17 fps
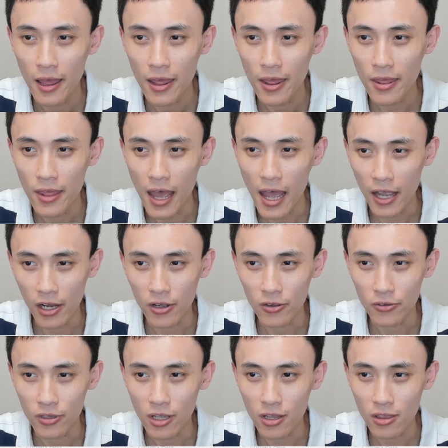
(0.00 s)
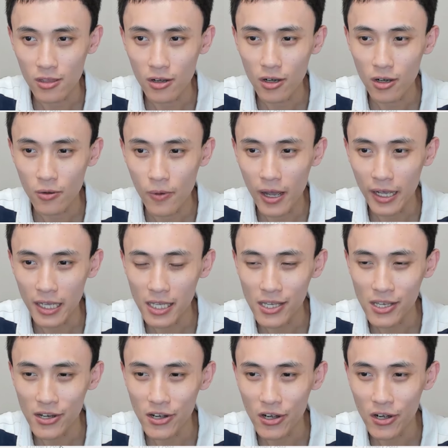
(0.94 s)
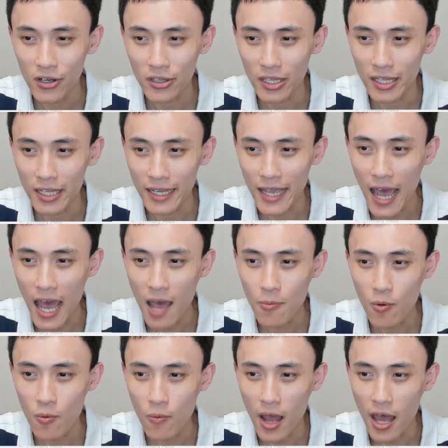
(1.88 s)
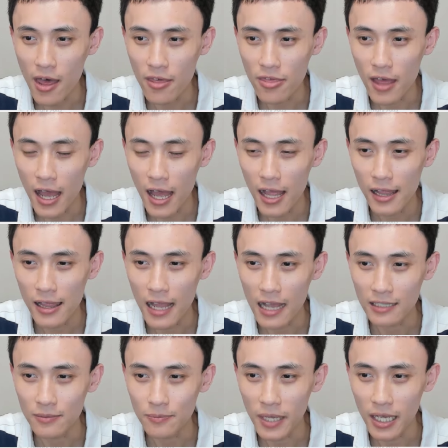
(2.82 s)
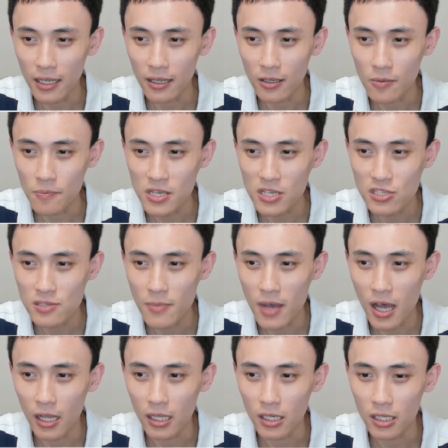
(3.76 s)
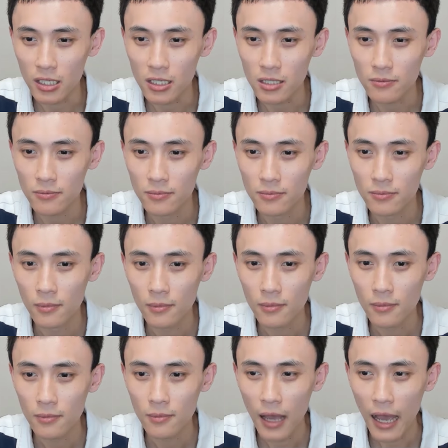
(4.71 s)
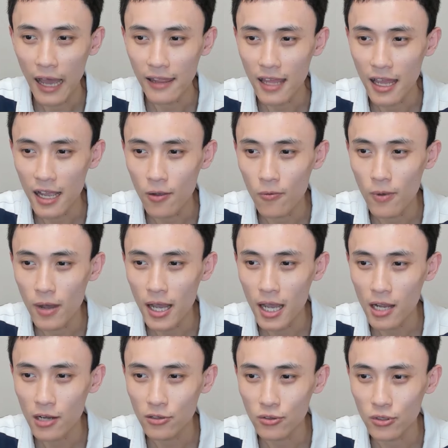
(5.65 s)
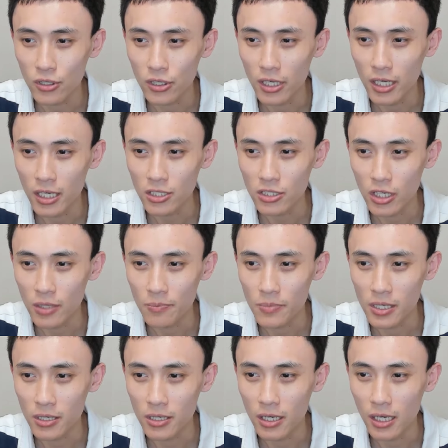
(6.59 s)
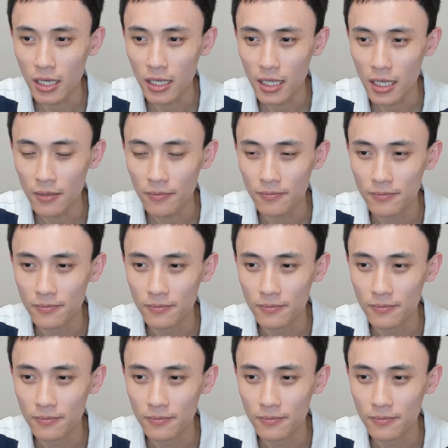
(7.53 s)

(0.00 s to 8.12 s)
Then go to the third one here. Then the gap width, let's make it to be smaller. I think 100 should be good.